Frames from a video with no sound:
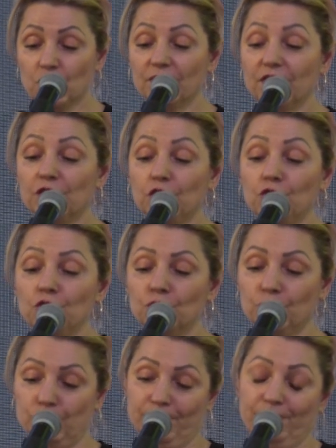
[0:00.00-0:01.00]
over the
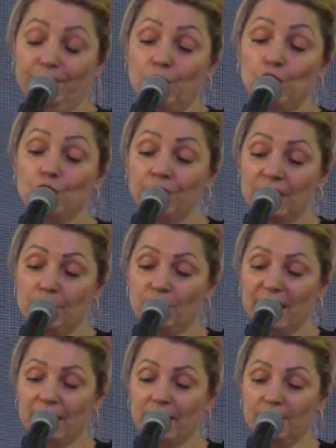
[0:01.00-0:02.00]
new Union
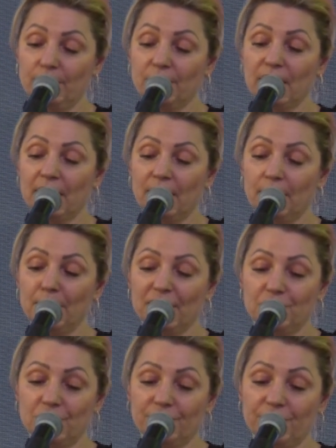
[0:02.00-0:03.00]

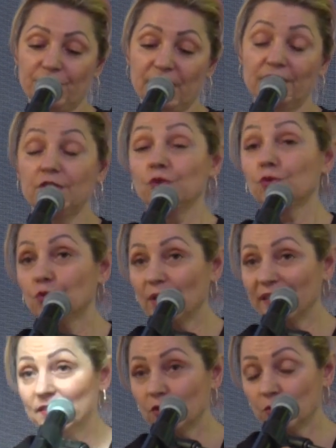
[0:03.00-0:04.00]
budget until
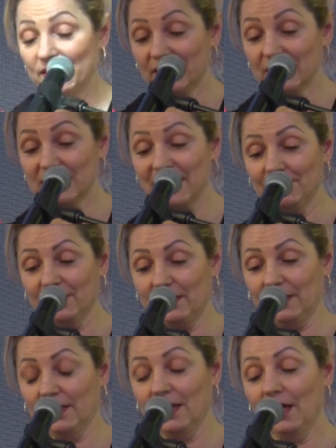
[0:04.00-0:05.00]

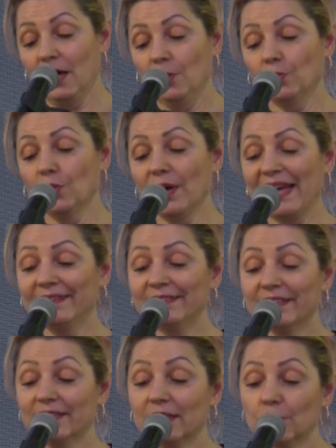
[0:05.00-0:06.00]
2027 will
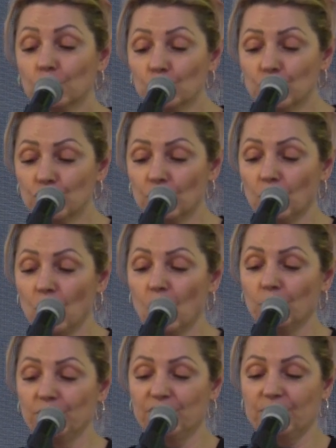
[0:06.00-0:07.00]
enter the crucial
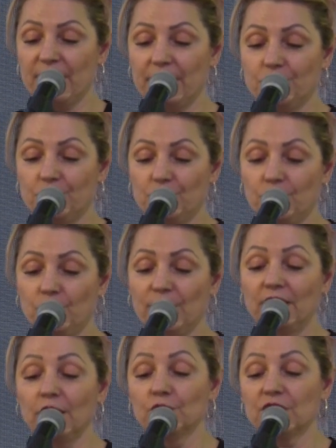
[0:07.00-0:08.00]
home stretch with
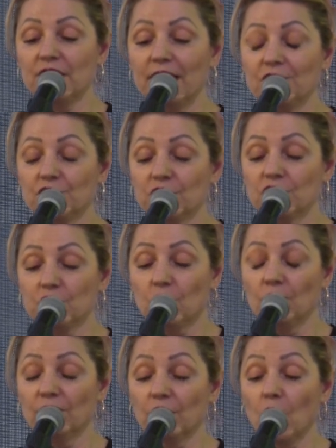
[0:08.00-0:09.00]
negotiations
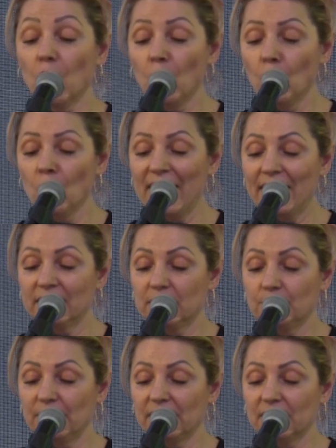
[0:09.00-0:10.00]
over all
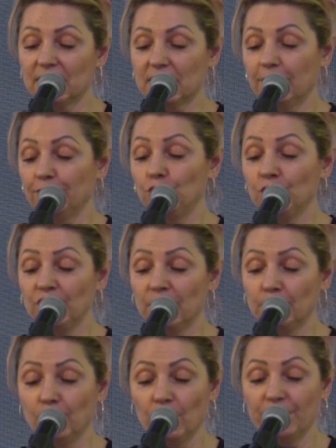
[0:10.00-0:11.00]
aspects of
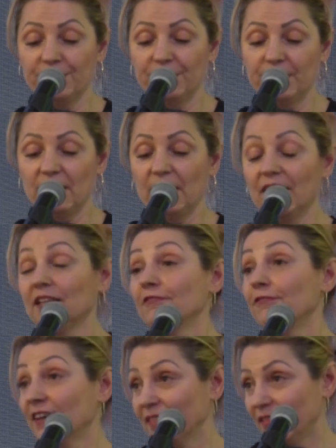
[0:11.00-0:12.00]
Union policy
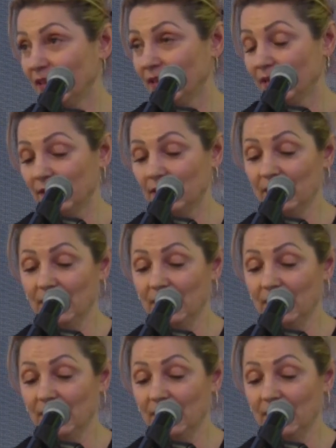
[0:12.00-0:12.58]
and funding,